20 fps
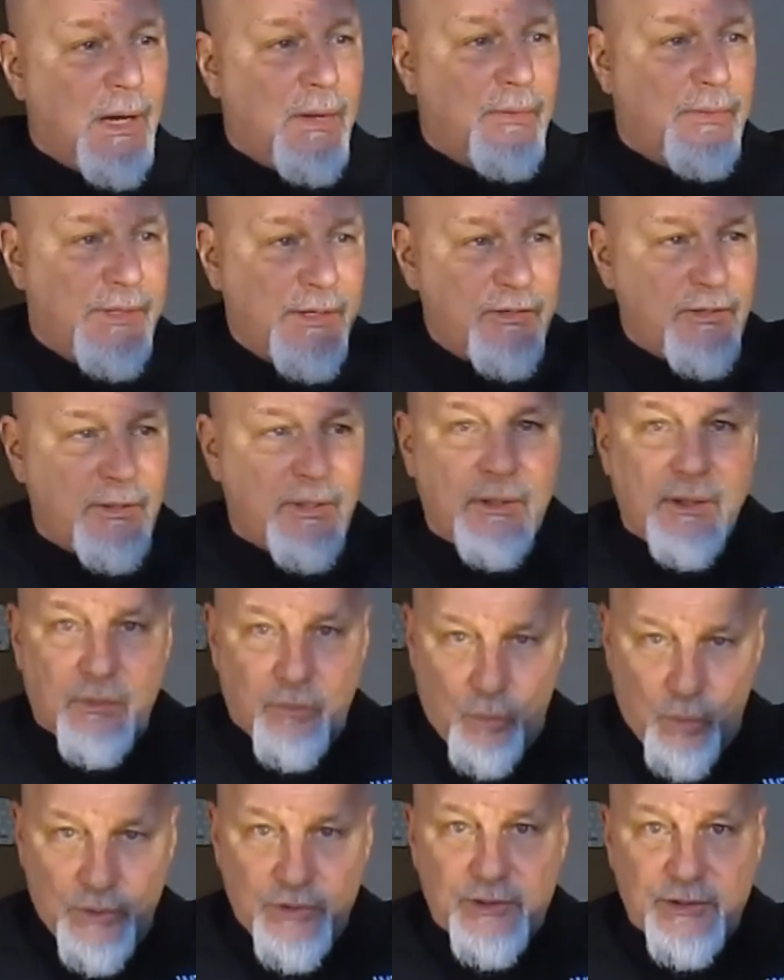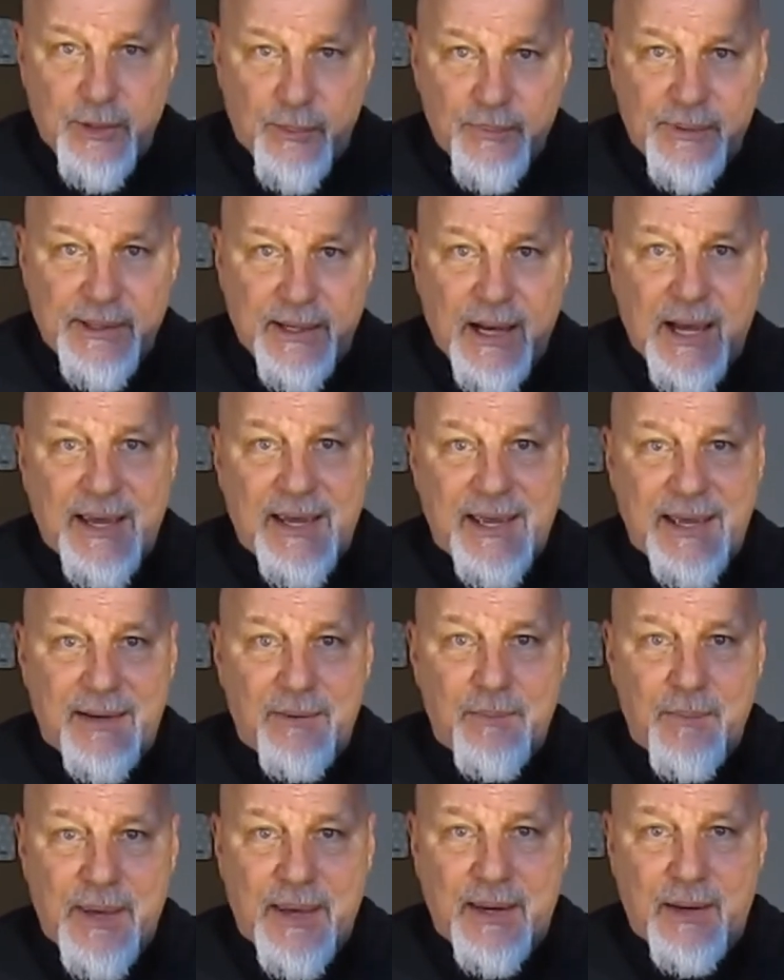This was something I had
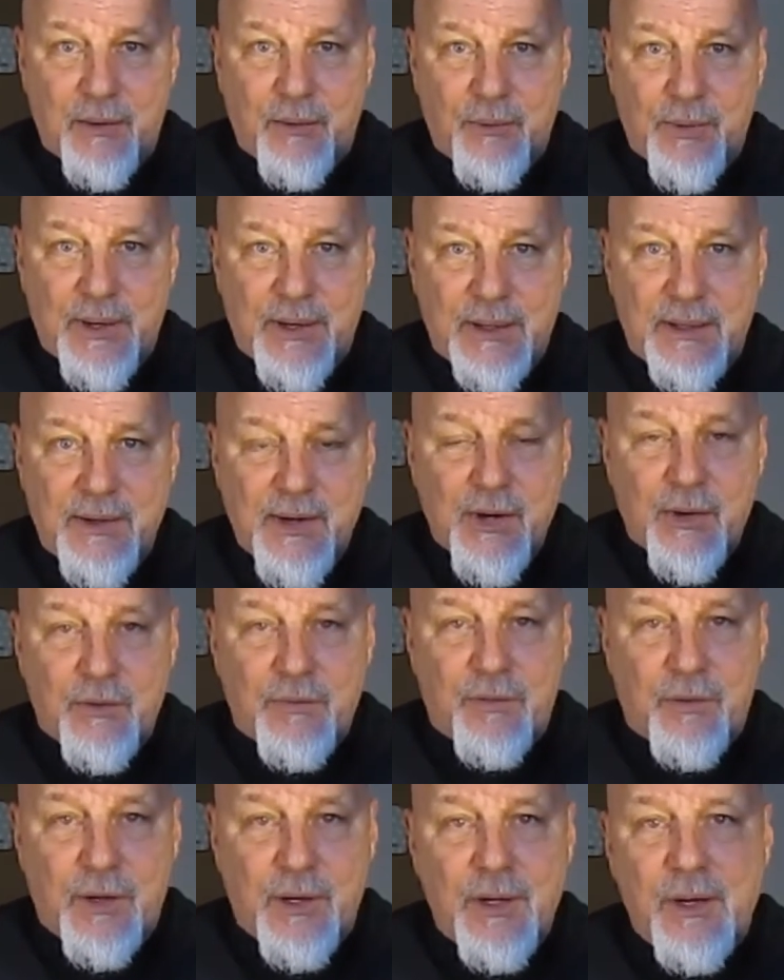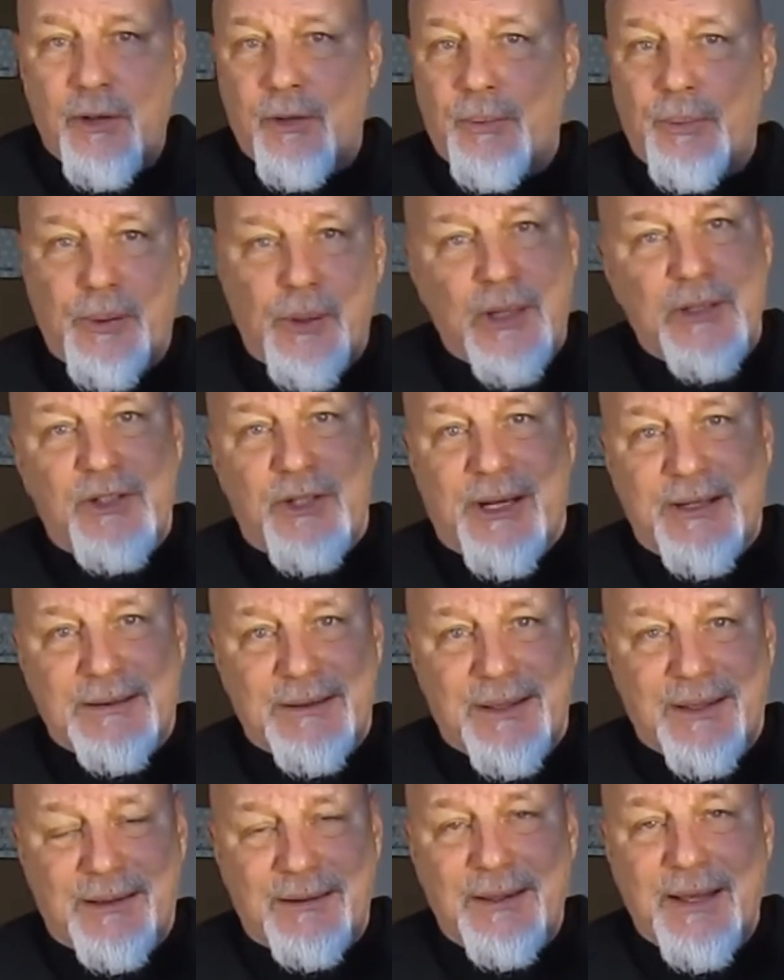made already for another project,
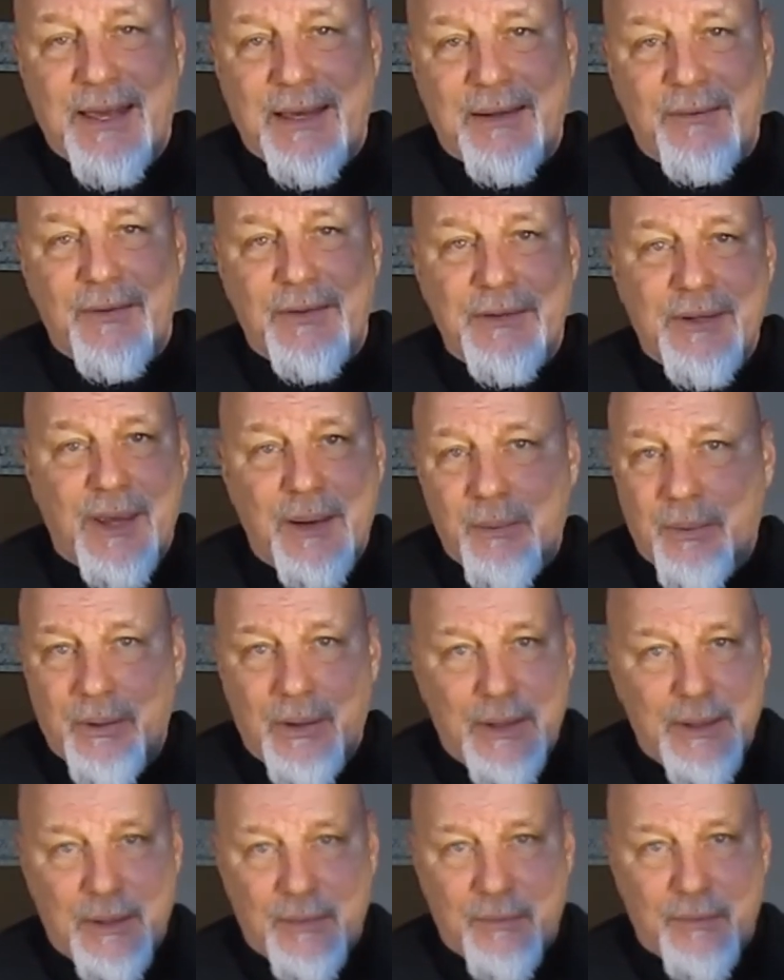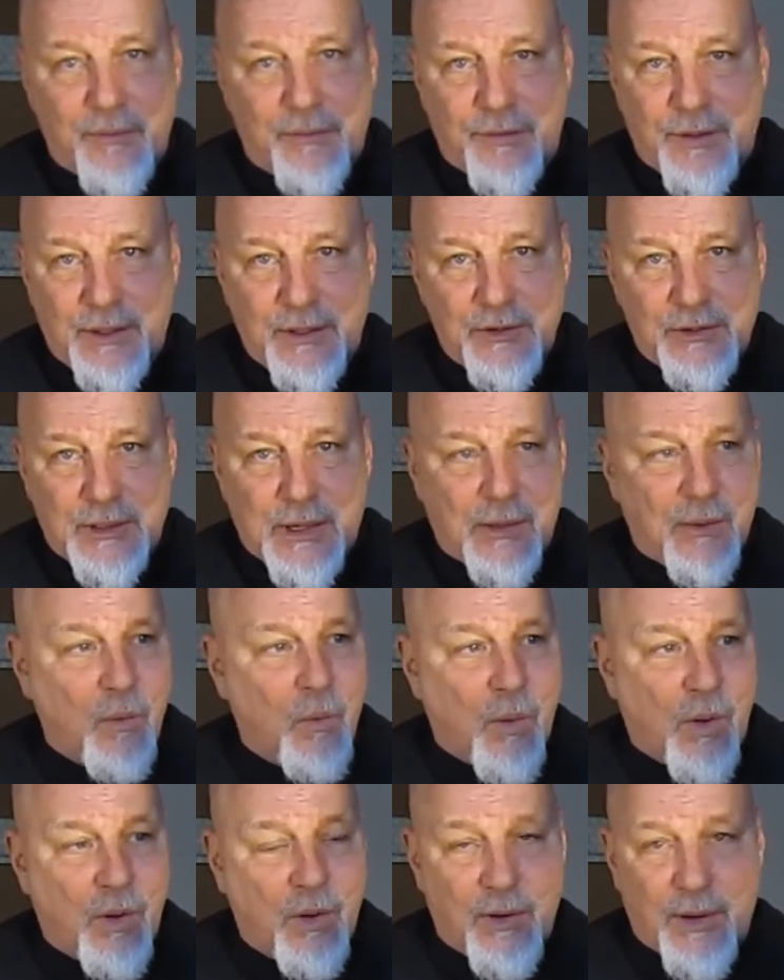a leg of a table I never finished out of
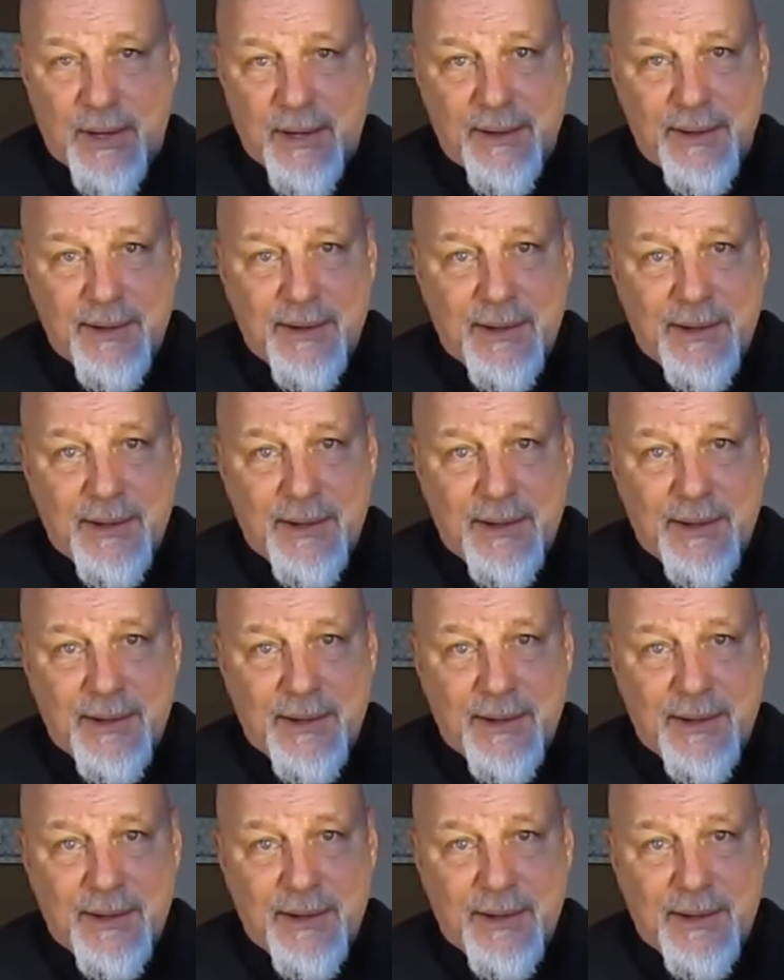walnut.